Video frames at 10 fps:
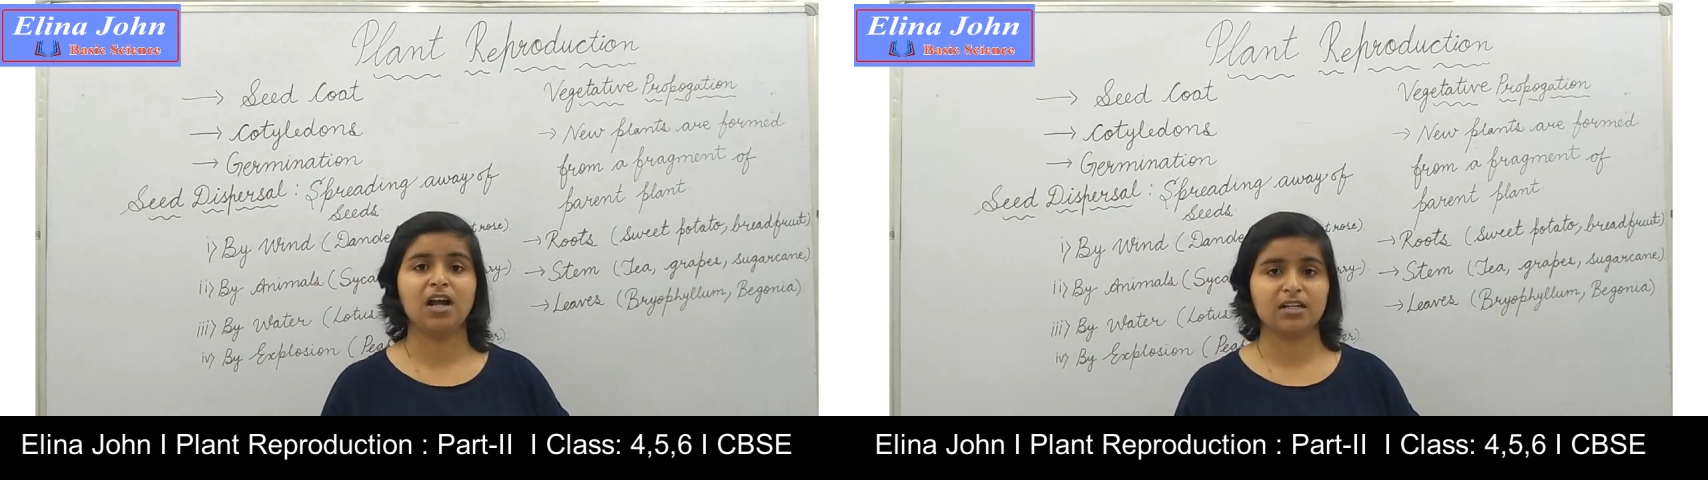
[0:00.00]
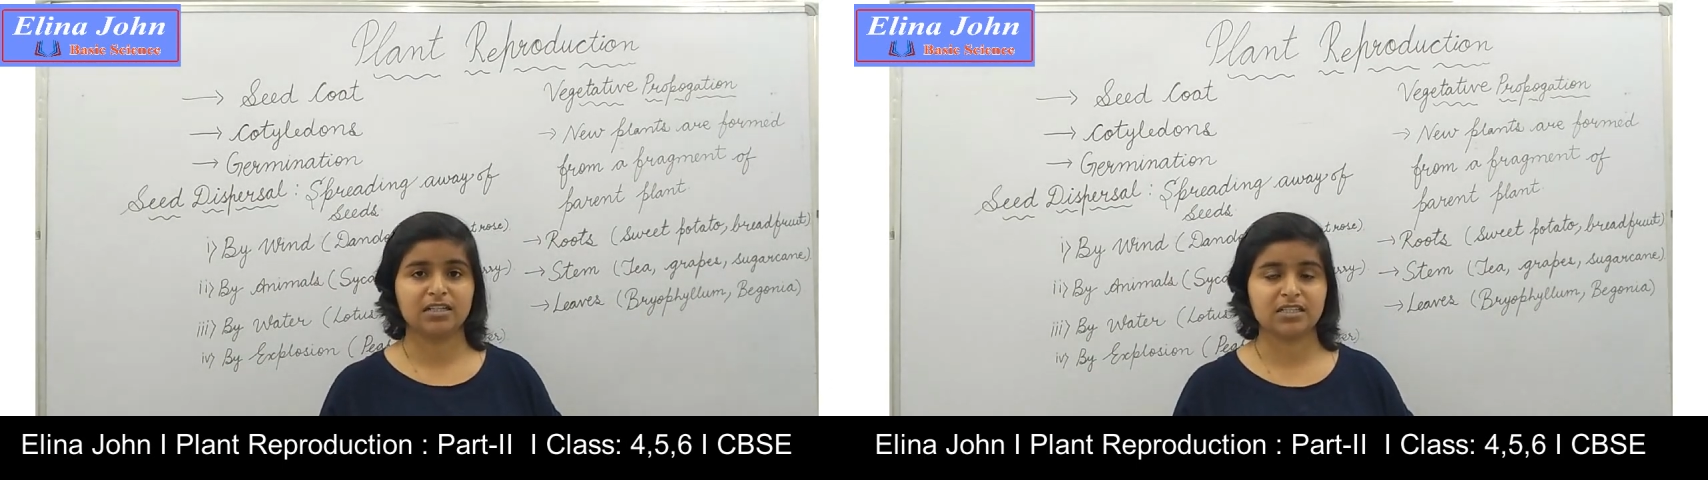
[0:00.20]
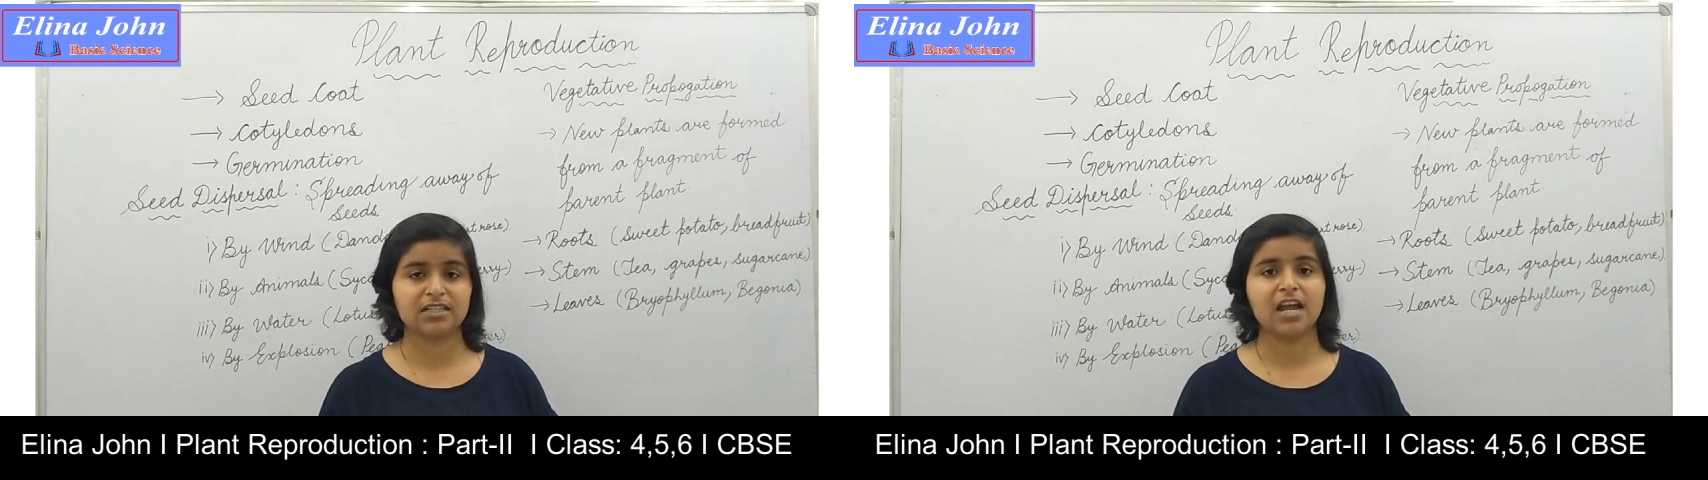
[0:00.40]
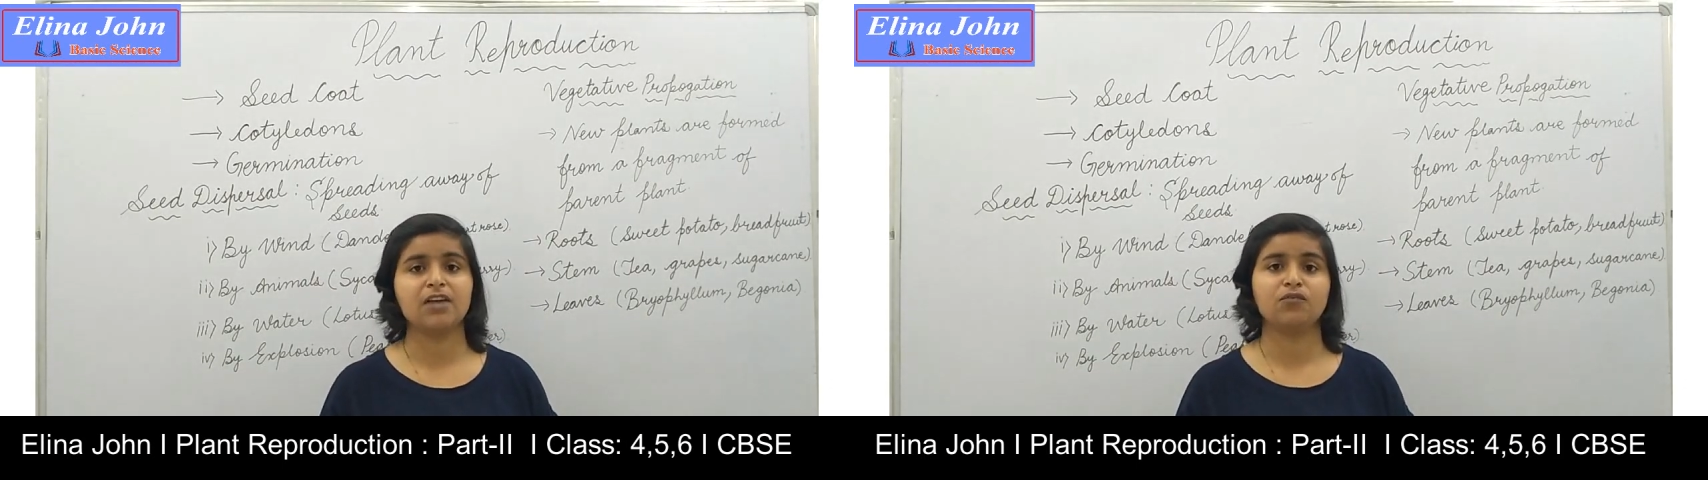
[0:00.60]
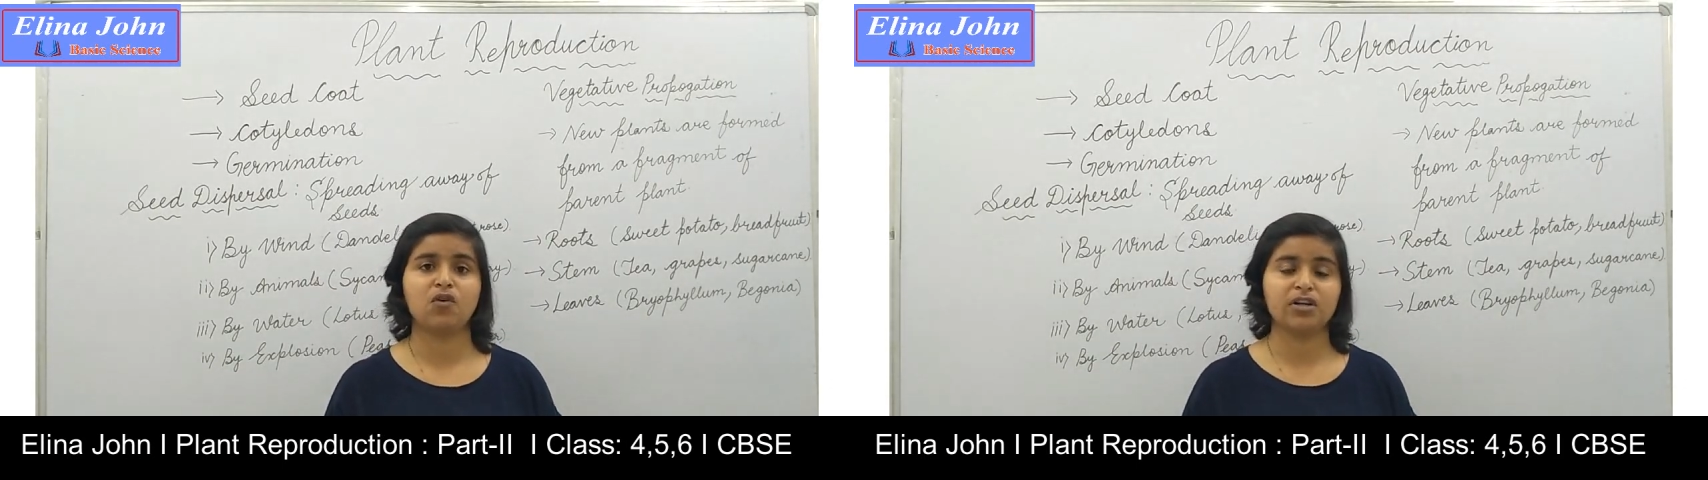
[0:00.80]

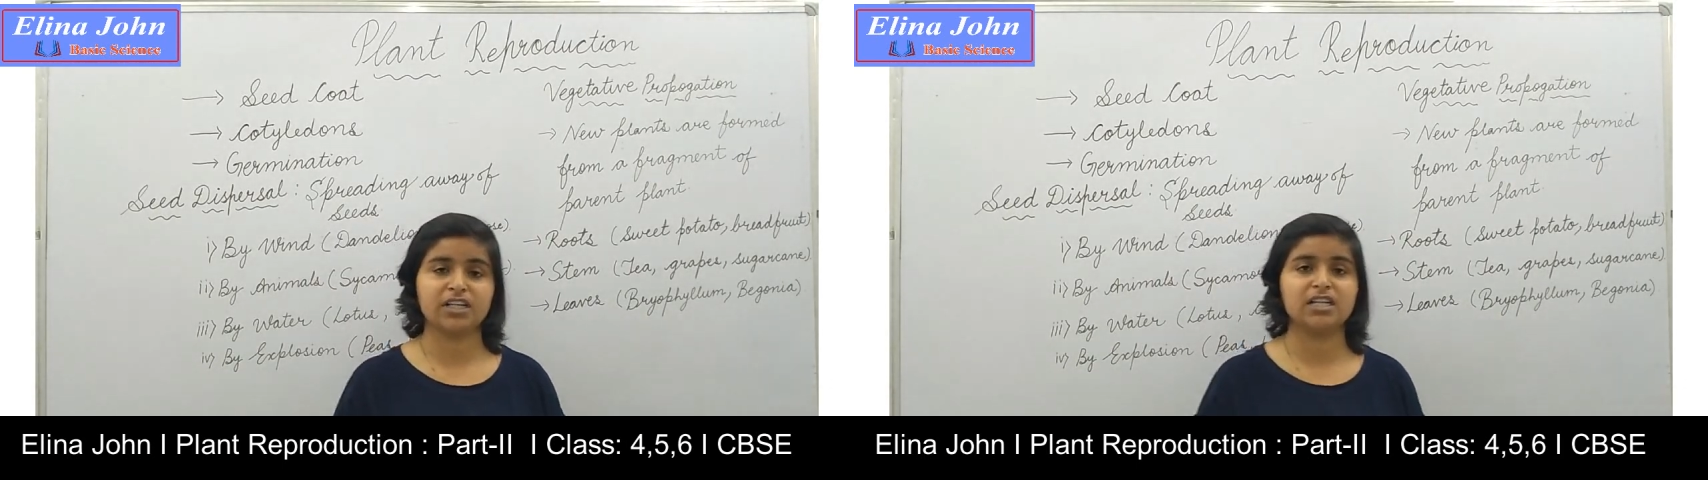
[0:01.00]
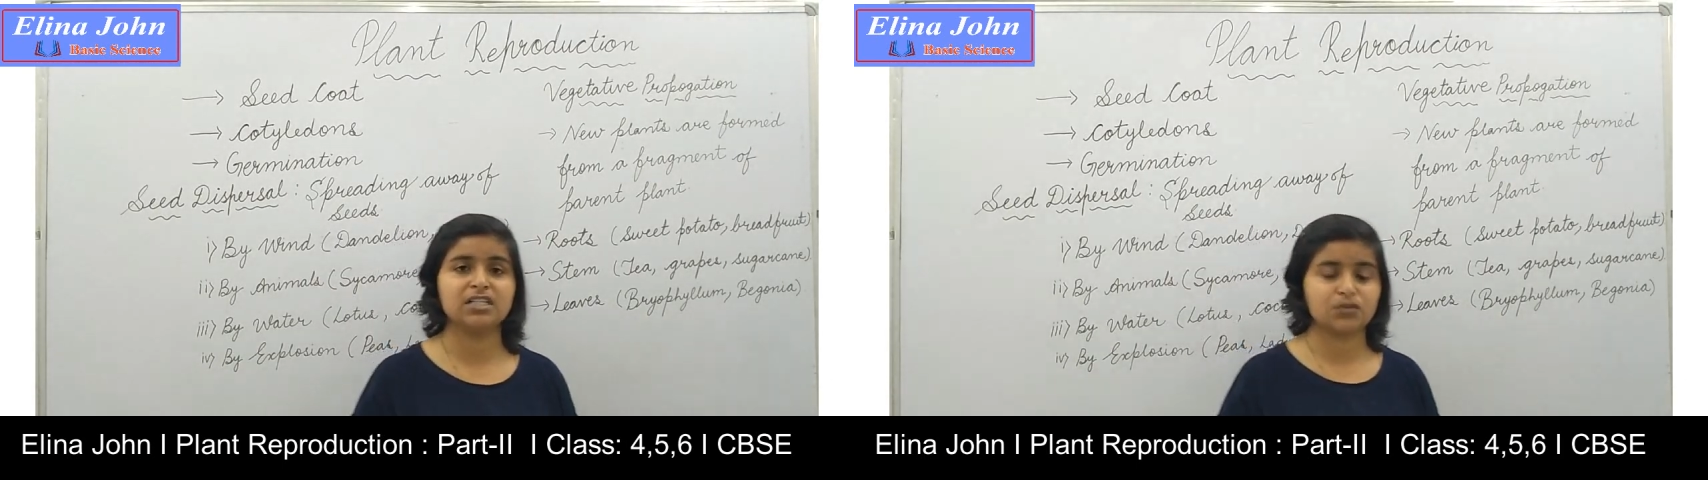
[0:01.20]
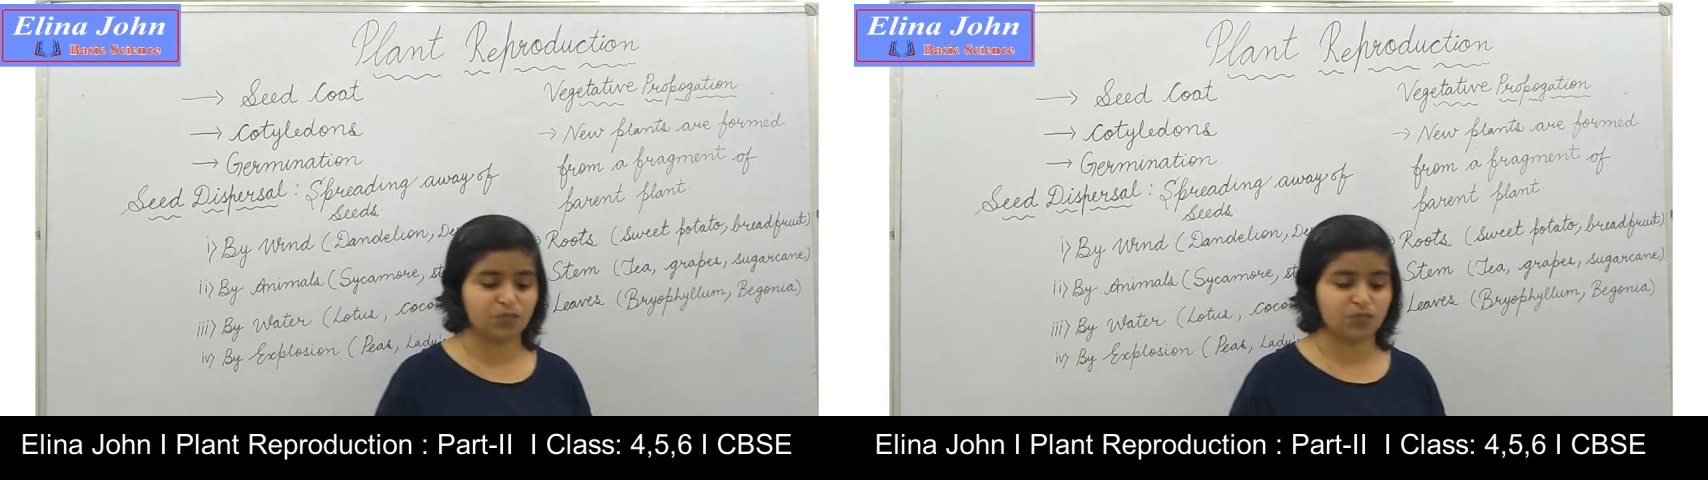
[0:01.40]
understand what is